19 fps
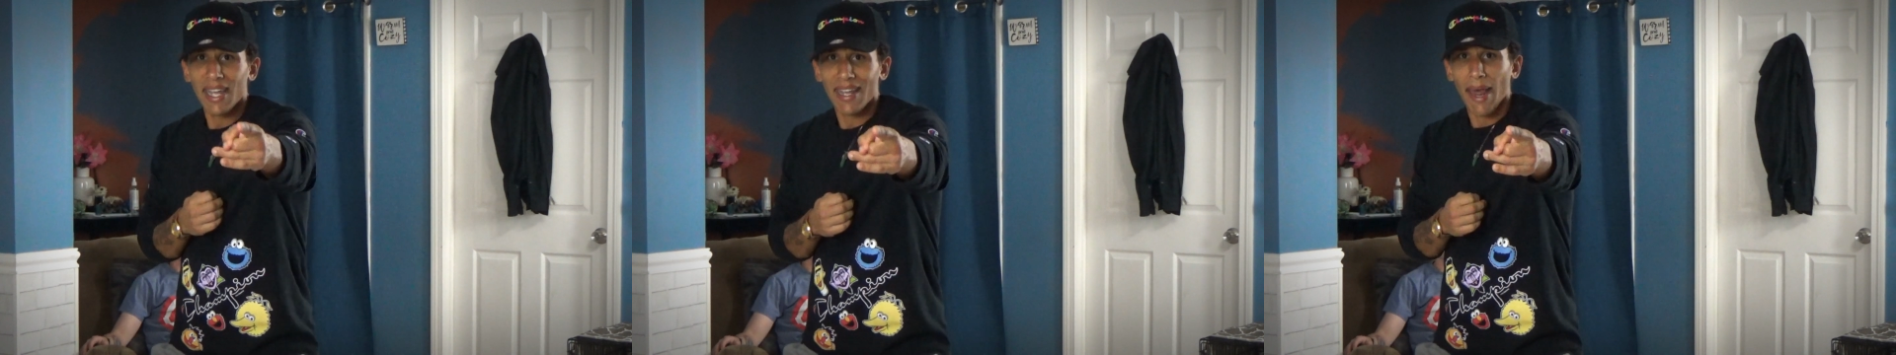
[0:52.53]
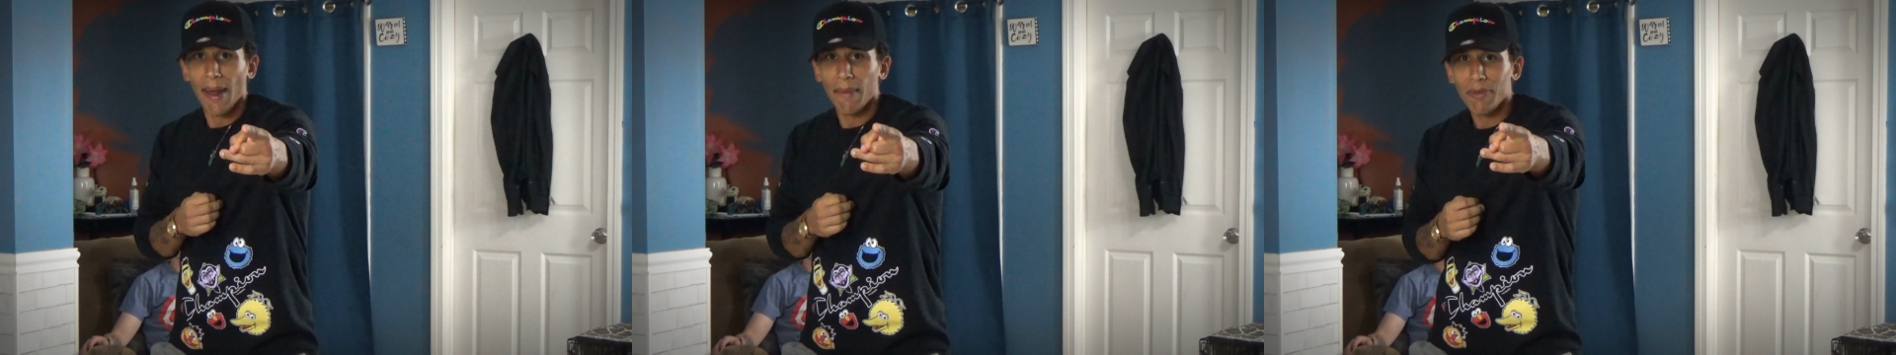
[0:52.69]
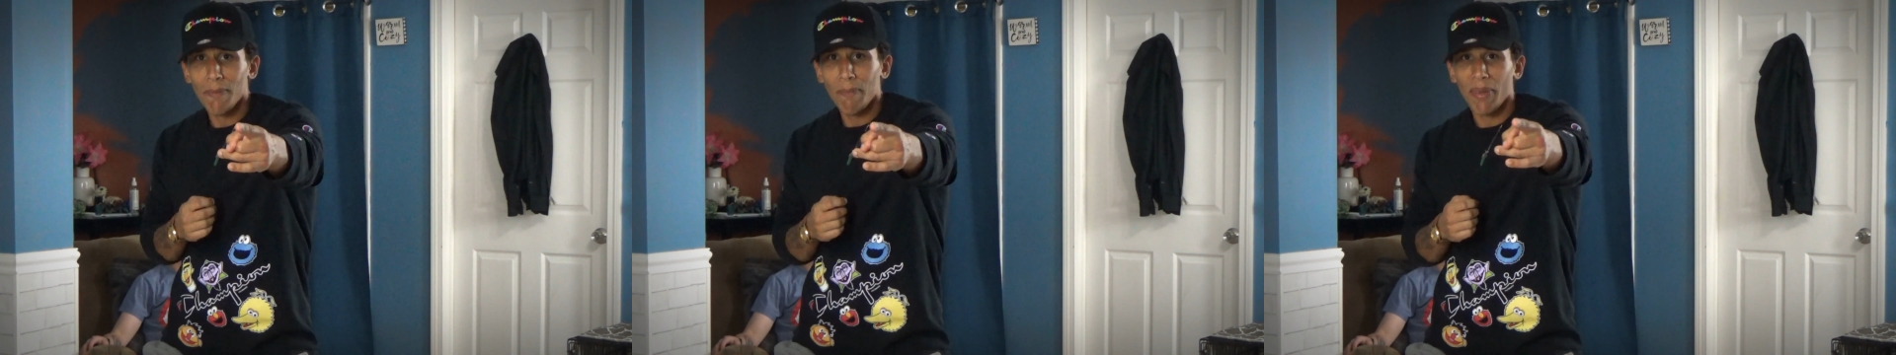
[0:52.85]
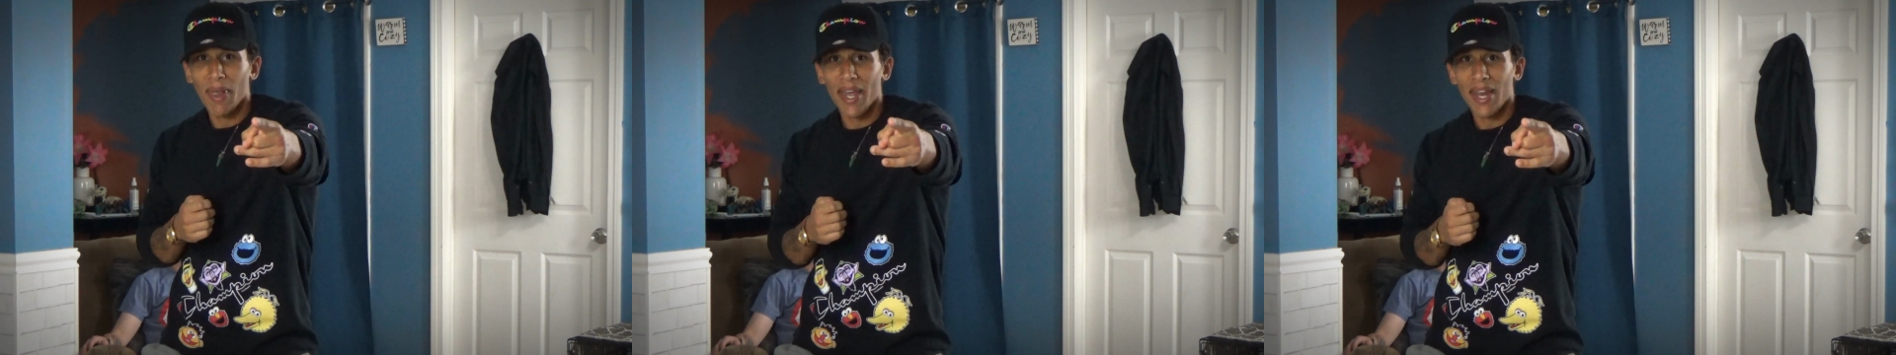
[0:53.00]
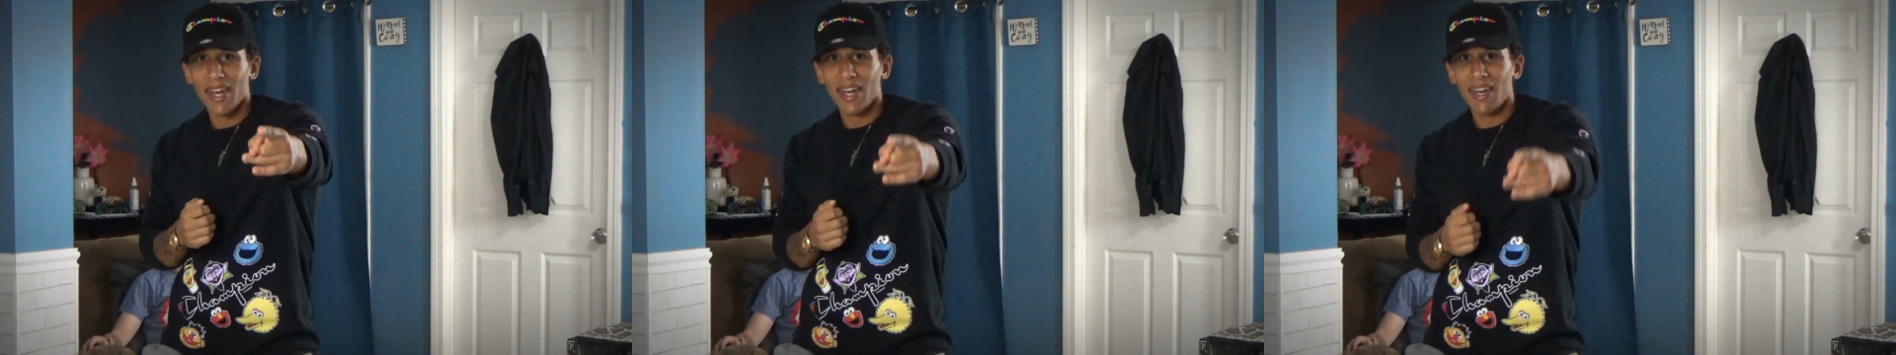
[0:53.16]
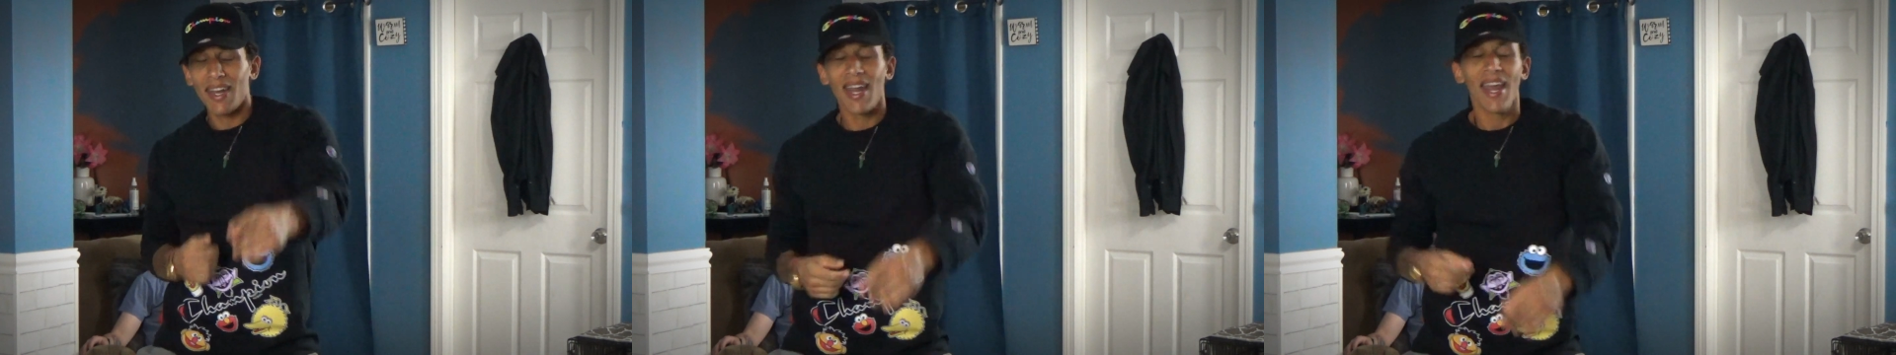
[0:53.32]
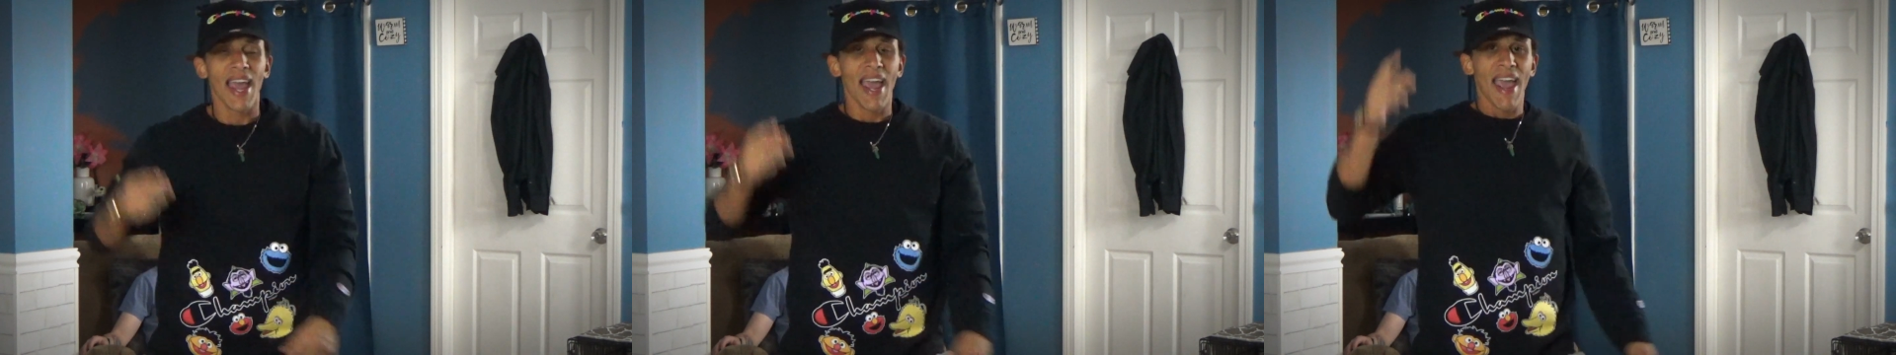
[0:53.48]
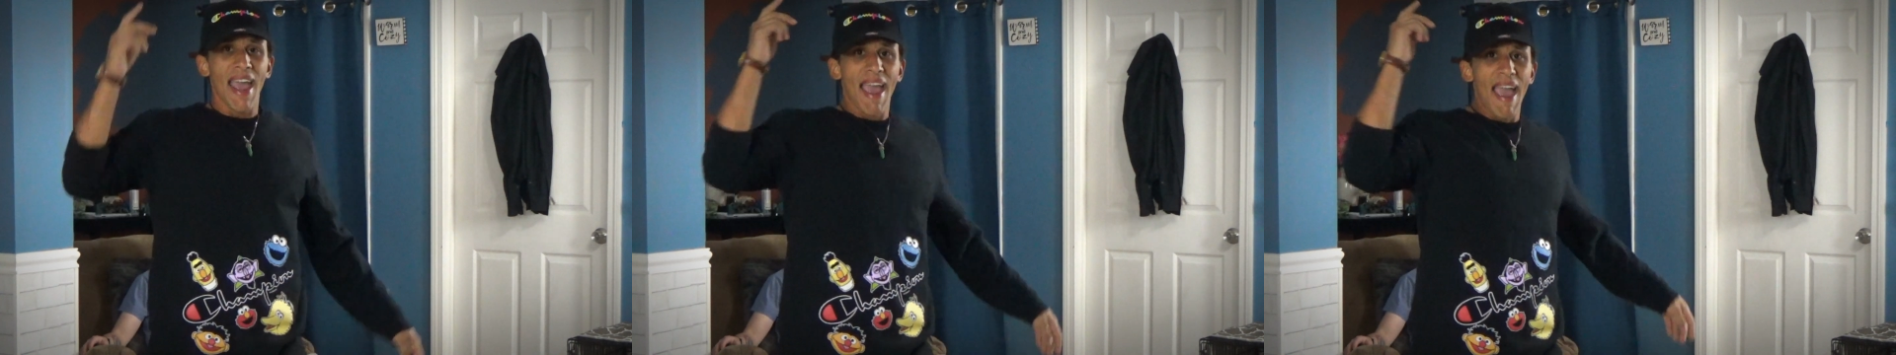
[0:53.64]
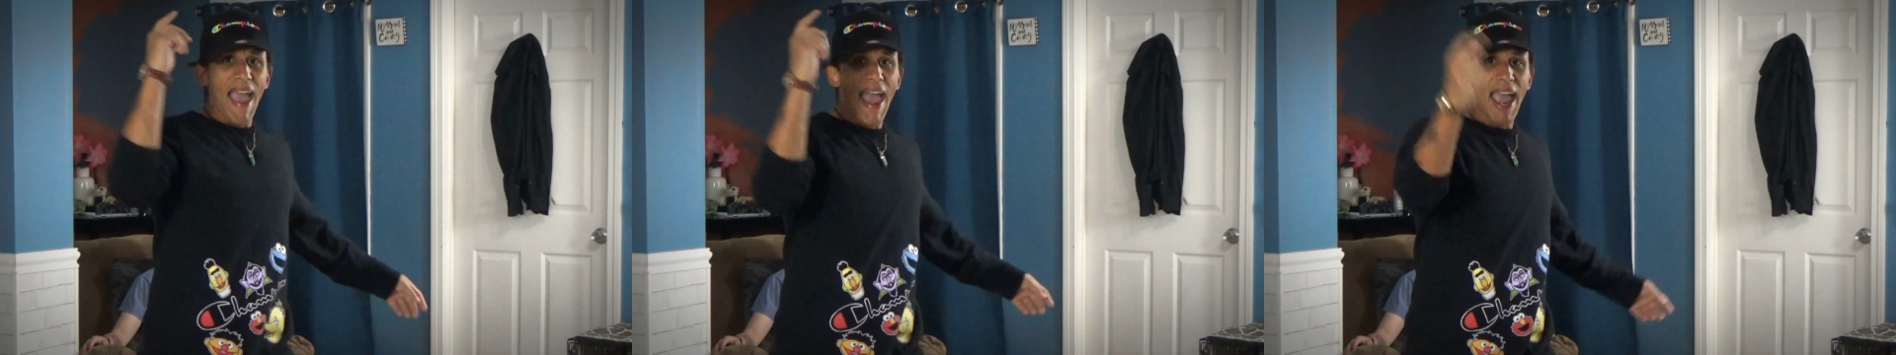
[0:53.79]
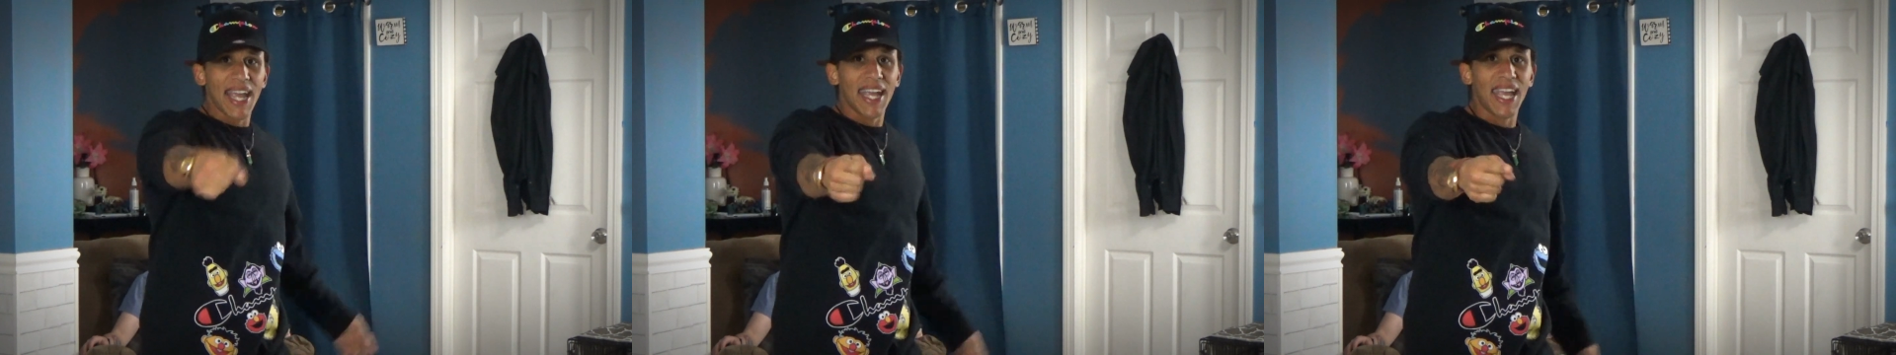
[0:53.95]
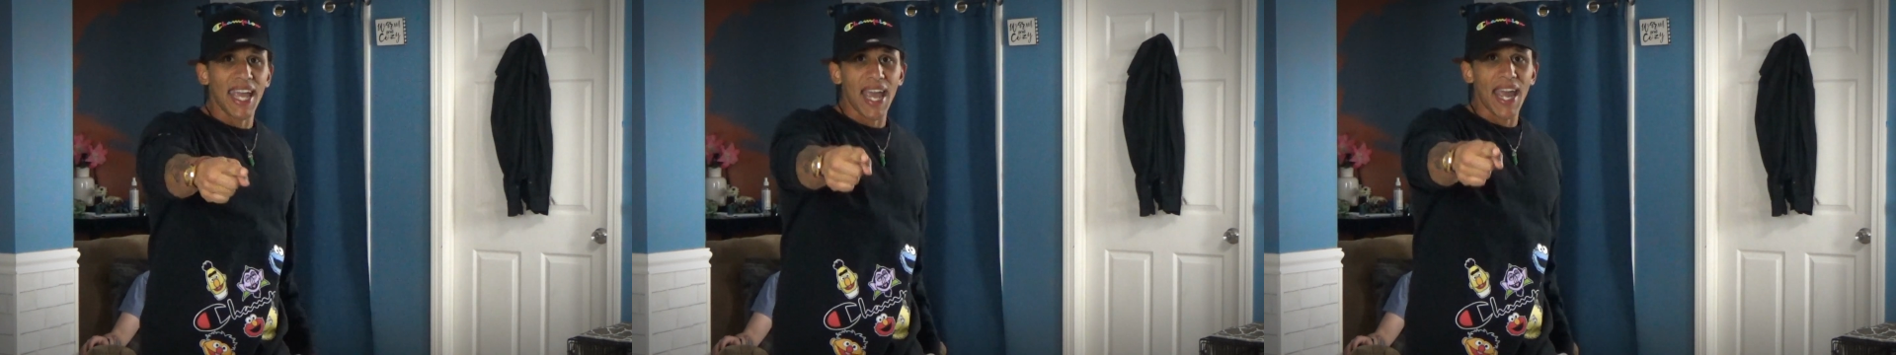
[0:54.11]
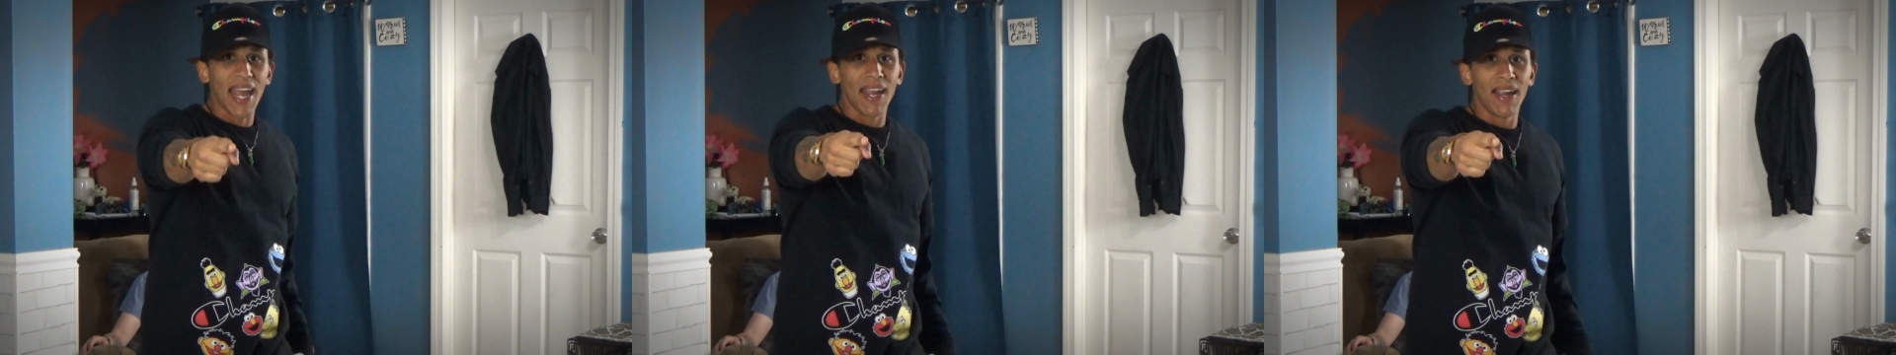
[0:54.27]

Captain Planet, a k